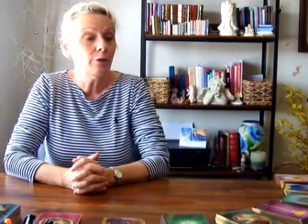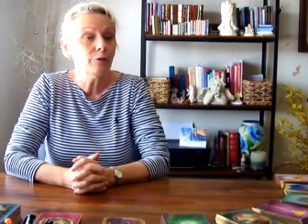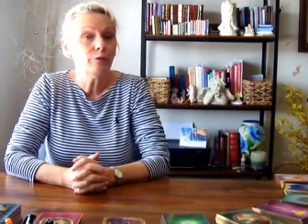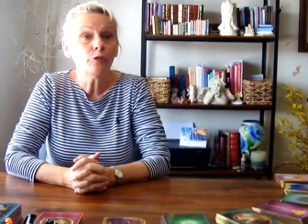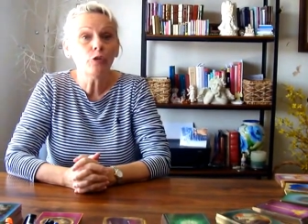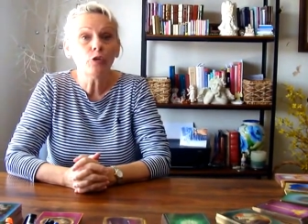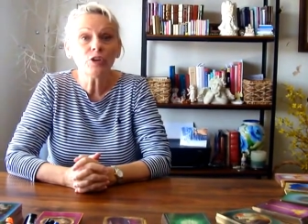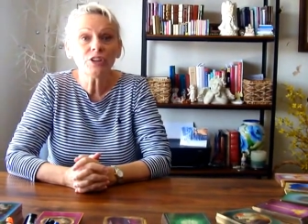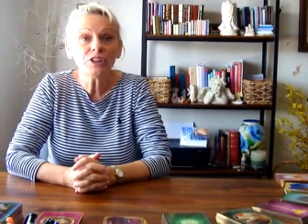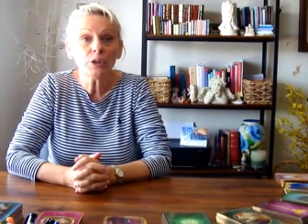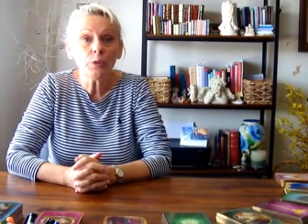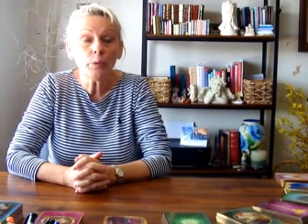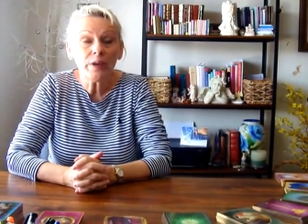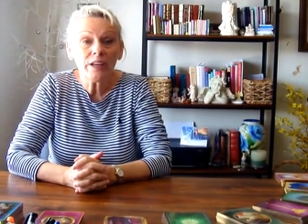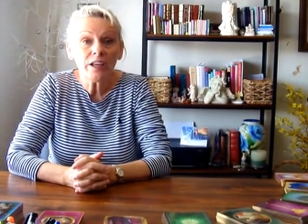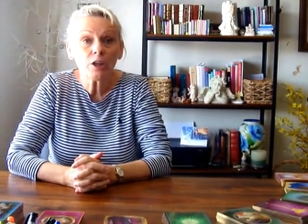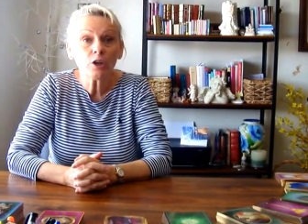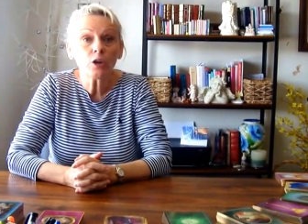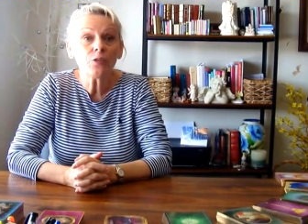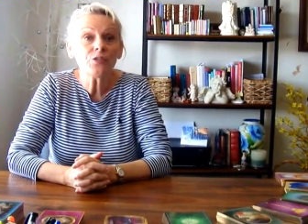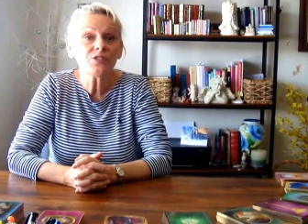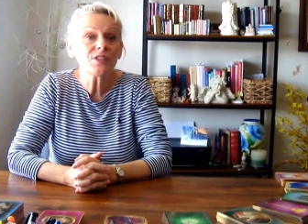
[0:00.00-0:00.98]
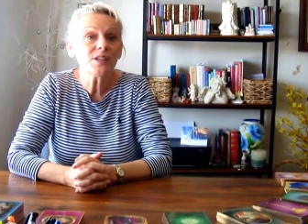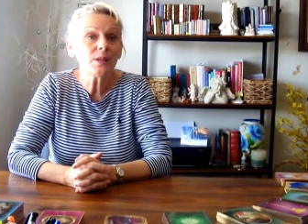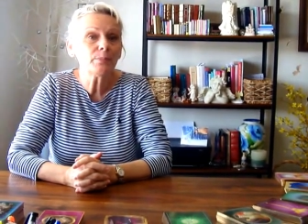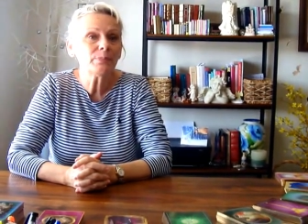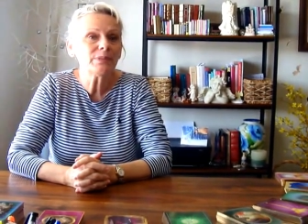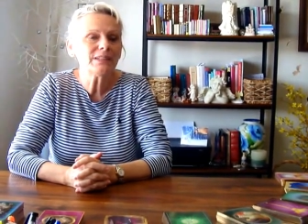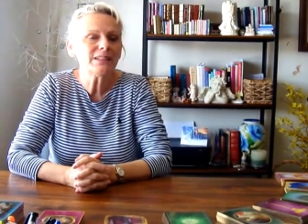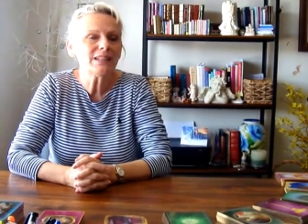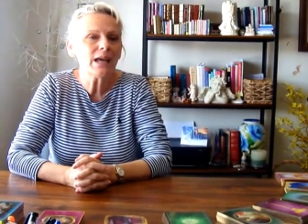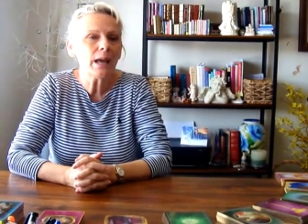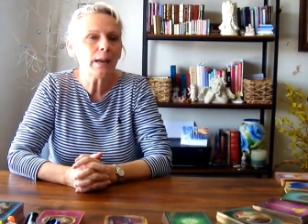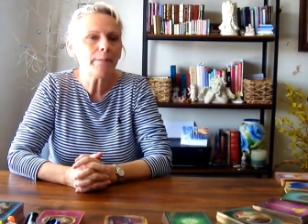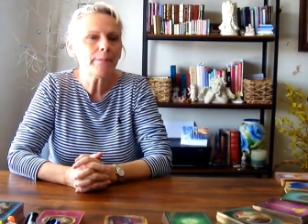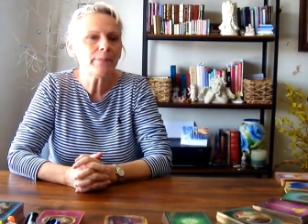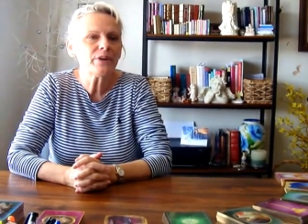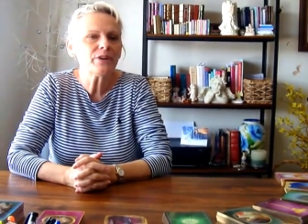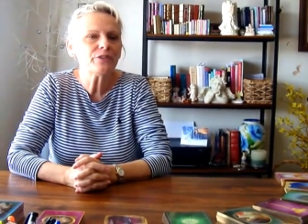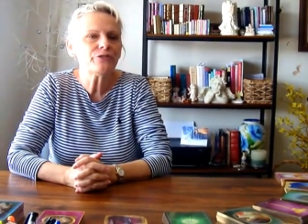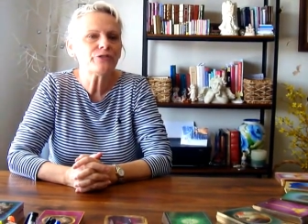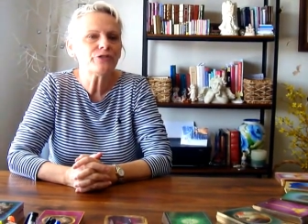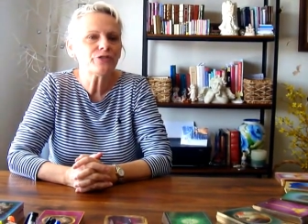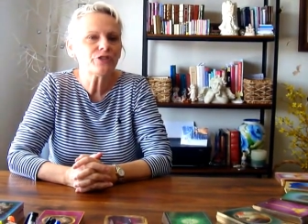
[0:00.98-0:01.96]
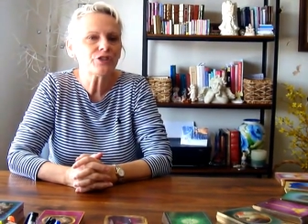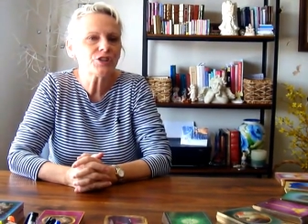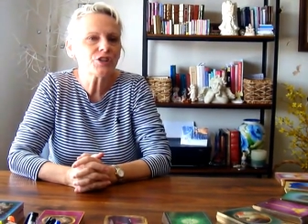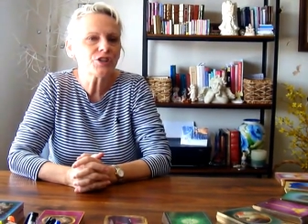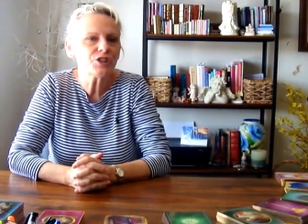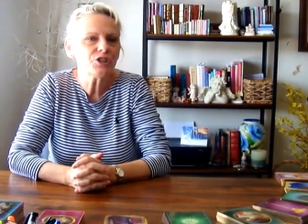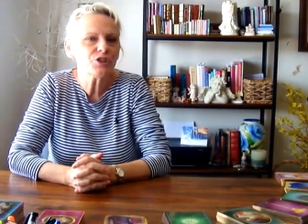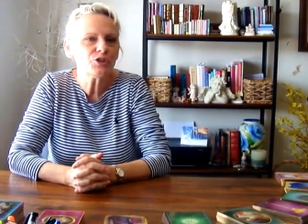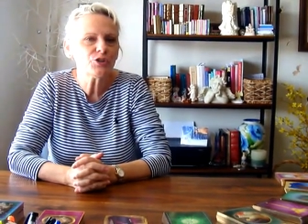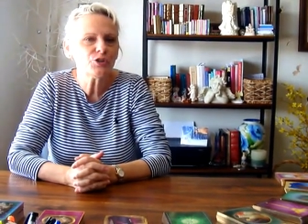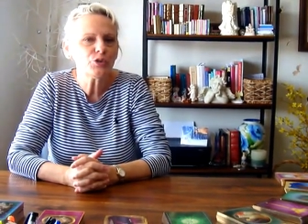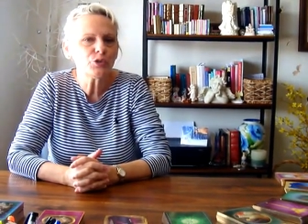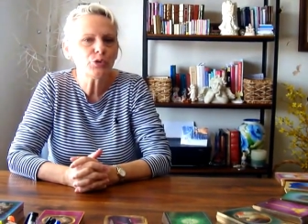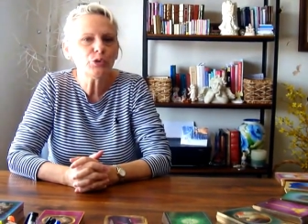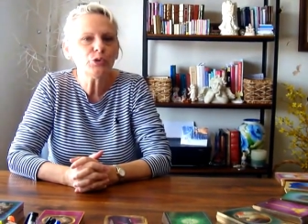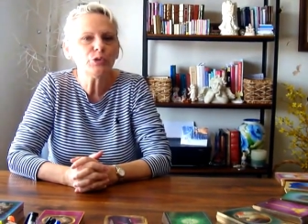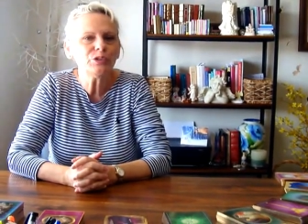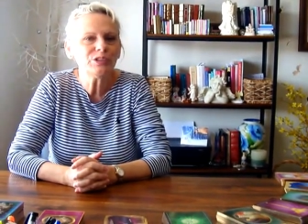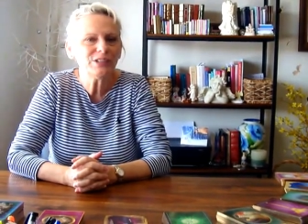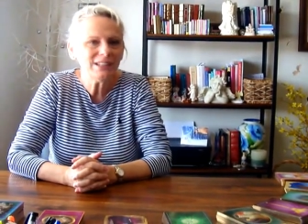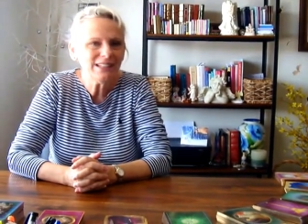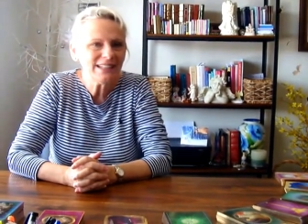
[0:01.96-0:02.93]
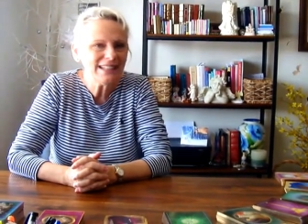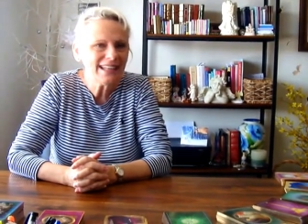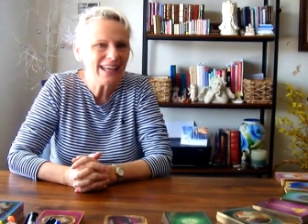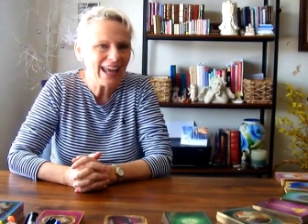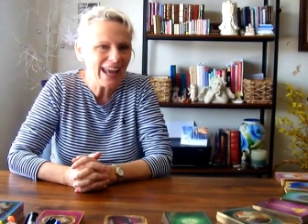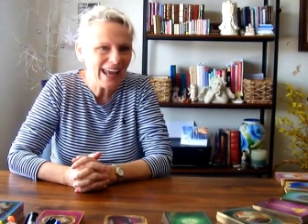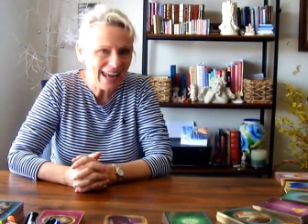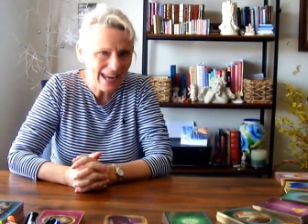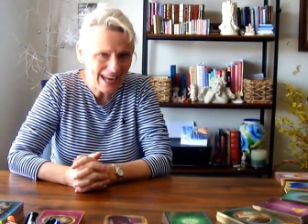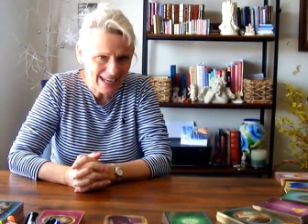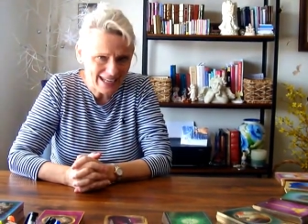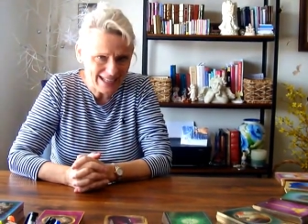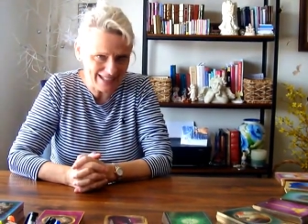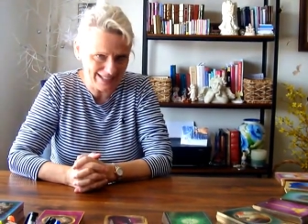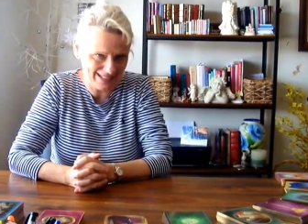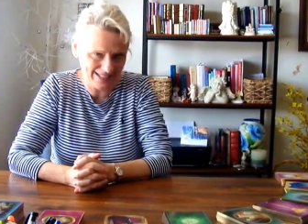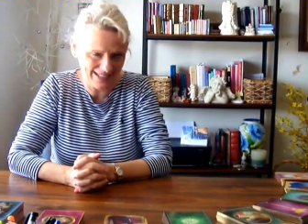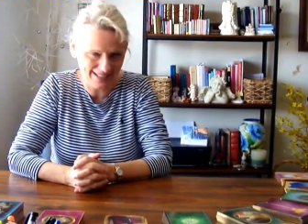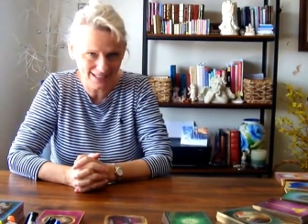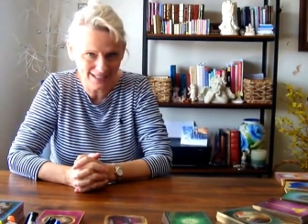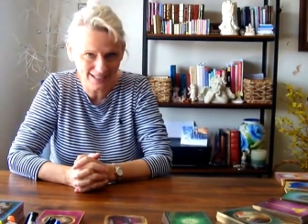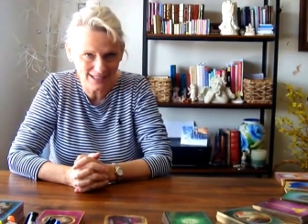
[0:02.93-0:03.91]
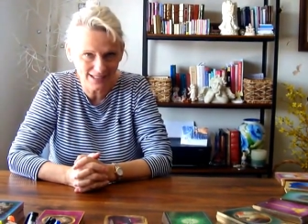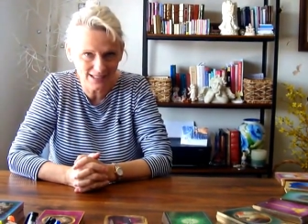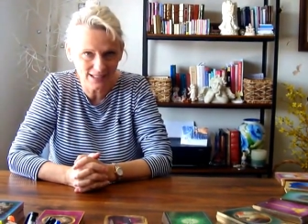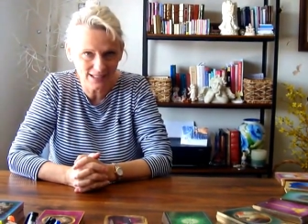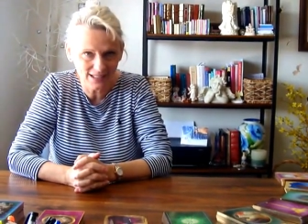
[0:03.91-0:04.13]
for the week of September 1st to the 8th.